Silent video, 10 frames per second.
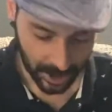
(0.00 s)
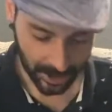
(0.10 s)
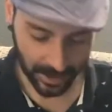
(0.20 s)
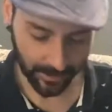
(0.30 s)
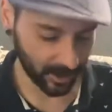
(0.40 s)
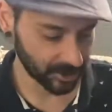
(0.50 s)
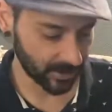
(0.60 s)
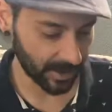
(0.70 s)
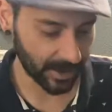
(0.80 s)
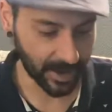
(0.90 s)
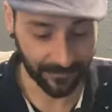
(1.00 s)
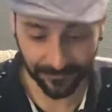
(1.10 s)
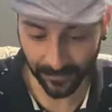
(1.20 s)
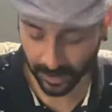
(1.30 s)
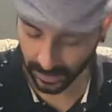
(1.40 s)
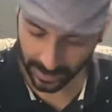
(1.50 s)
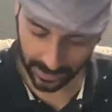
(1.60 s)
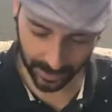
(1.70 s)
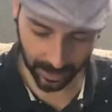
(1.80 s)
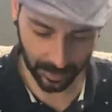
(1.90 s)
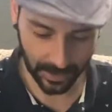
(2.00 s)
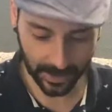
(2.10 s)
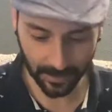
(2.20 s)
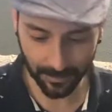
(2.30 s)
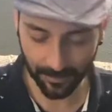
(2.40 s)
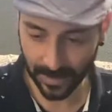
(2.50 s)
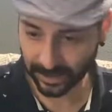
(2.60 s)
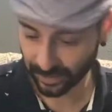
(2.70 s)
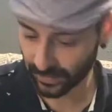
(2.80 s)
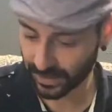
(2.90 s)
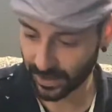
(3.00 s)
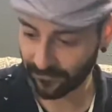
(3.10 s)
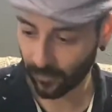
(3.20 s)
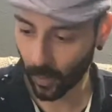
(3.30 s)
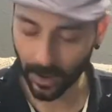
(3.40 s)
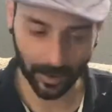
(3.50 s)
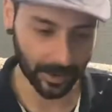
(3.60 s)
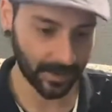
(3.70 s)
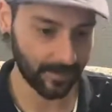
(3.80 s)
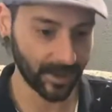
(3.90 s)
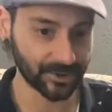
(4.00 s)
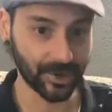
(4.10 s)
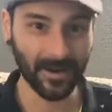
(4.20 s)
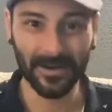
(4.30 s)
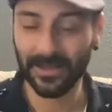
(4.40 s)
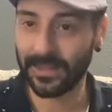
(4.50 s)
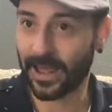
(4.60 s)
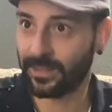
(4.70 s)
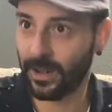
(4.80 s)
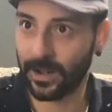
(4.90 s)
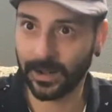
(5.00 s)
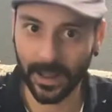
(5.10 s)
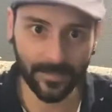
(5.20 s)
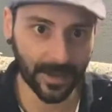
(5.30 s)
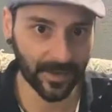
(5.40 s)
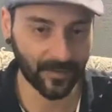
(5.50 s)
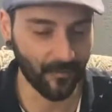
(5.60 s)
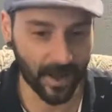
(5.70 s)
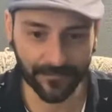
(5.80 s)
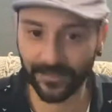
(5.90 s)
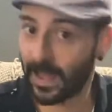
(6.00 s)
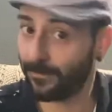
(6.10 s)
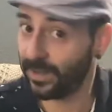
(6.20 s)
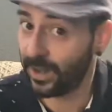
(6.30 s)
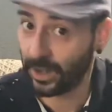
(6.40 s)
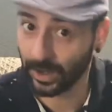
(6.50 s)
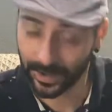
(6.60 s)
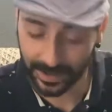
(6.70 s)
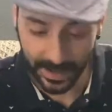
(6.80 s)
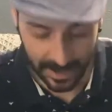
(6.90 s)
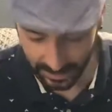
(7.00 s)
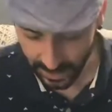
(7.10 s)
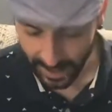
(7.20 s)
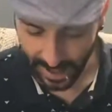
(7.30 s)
You need to make sure there's enough fertilizer. You need to make sure there's enough water. You need to make sure that the climate is right for that particular seed.